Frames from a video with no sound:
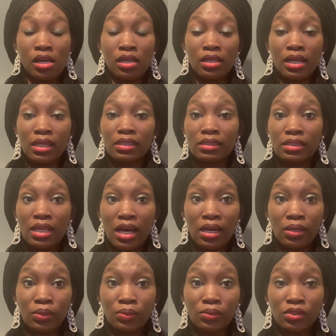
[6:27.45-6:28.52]
Like,
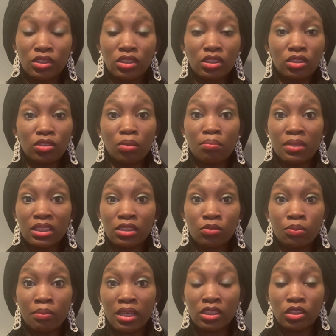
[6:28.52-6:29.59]
now, she's not messing
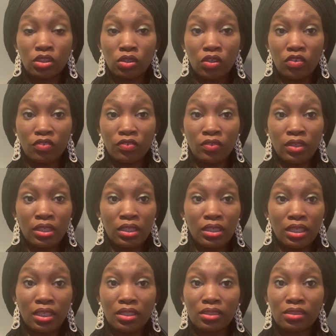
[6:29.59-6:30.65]
with my stuff.
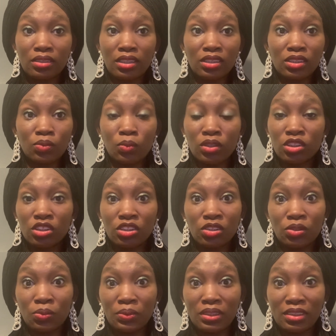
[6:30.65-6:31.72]
Like, guess what she's
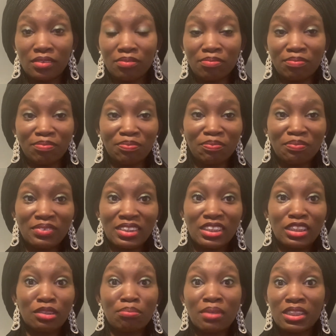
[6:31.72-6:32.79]
doing?
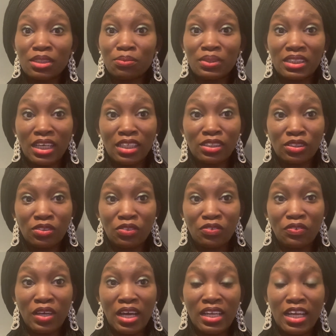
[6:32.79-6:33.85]
She's messing with her stuff.
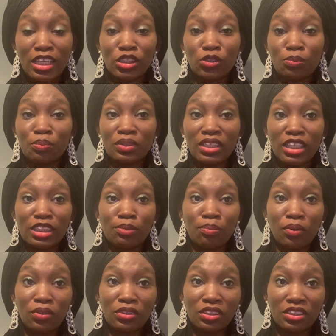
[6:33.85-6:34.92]
Like, she put her
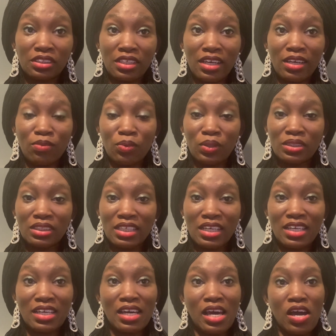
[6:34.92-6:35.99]
sponge here one
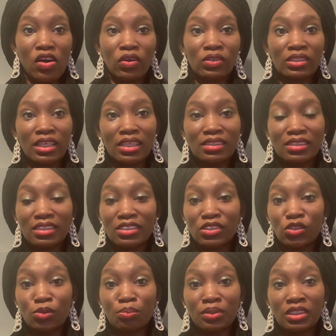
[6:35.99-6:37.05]
day, on that day
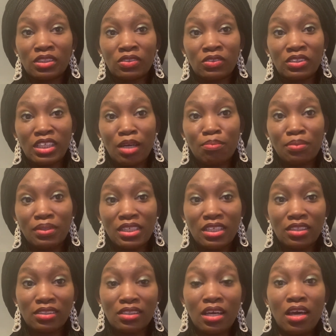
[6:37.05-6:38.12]
she put it on that
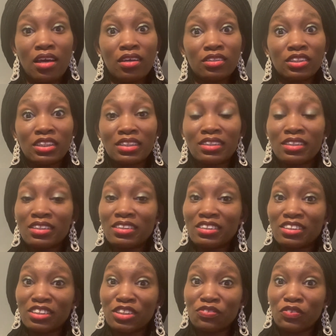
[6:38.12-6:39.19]
place. She thinks
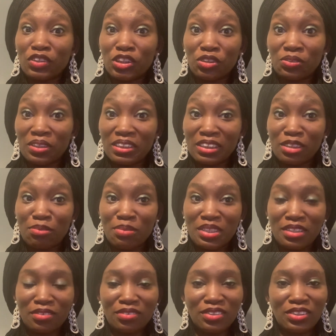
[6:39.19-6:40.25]
she's frustrating
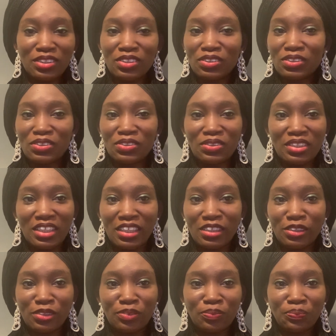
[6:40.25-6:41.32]
me. No,
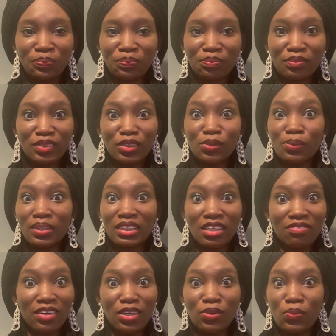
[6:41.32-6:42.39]
girl. Do
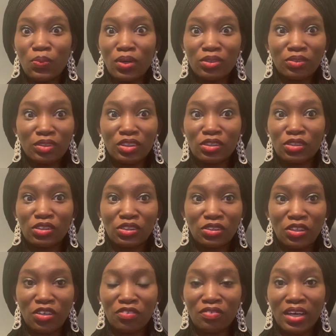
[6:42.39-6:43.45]
whatever you want with your
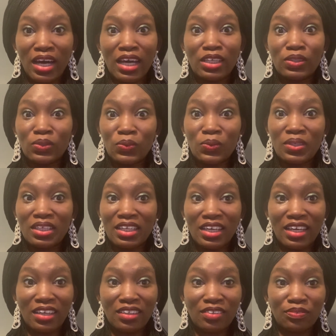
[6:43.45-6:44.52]
stuff. I don't
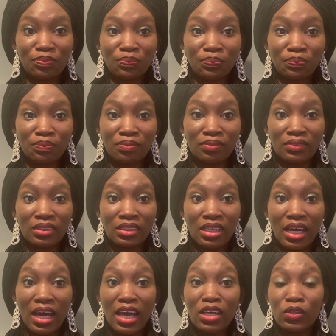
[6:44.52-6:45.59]
care.
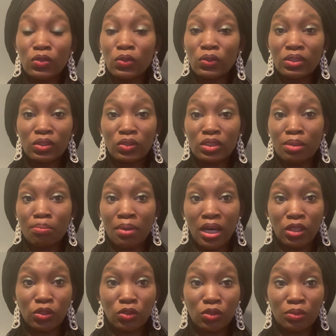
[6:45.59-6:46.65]
I go into the
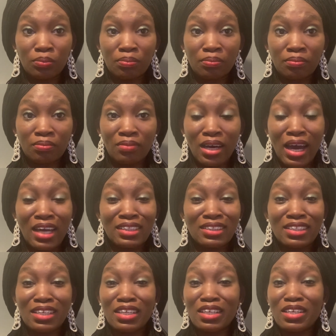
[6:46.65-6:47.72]
bathroom. I
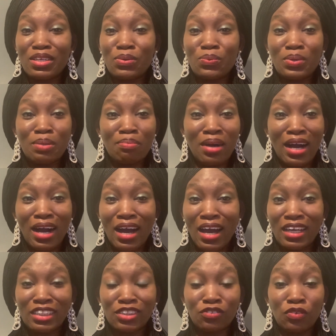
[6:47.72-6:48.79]
take away my
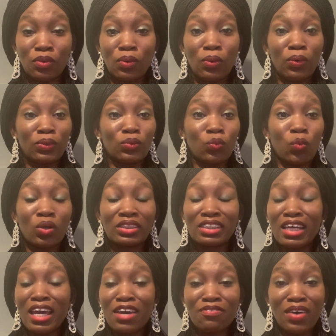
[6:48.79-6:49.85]
eyes on
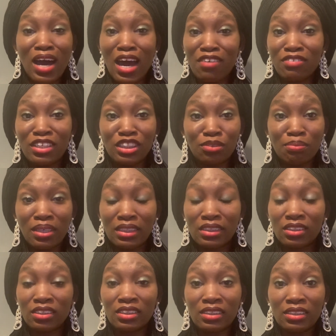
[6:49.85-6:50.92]
whatever arrangement
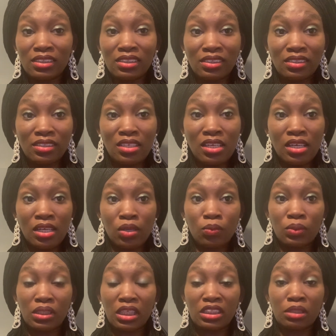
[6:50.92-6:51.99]
she did
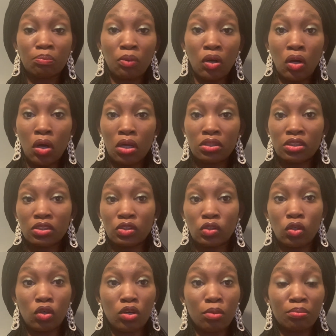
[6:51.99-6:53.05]
with her sponge,
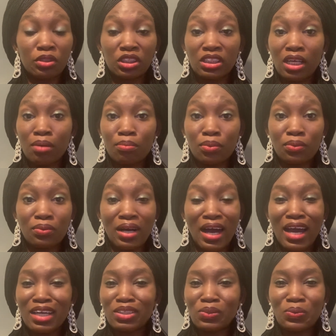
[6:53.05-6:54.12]
soap, shampoo.
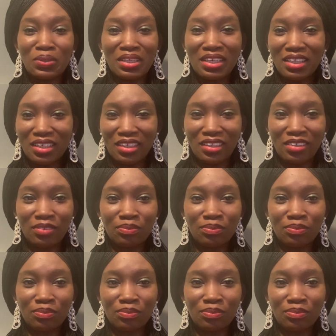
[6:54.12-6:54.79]
I don't care.